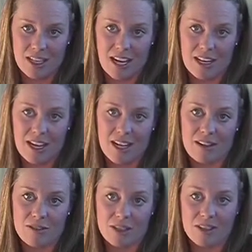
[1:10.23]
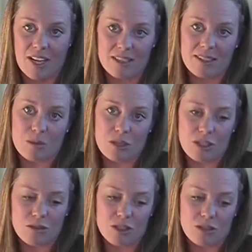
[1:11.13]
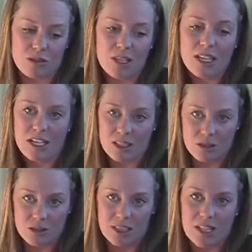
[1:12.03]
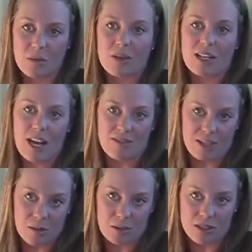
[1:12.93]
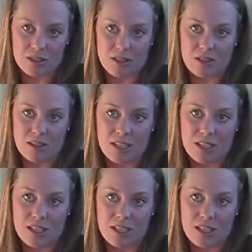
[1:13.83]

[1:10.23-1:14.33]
and I realize that when you do induce labor and have an epidural,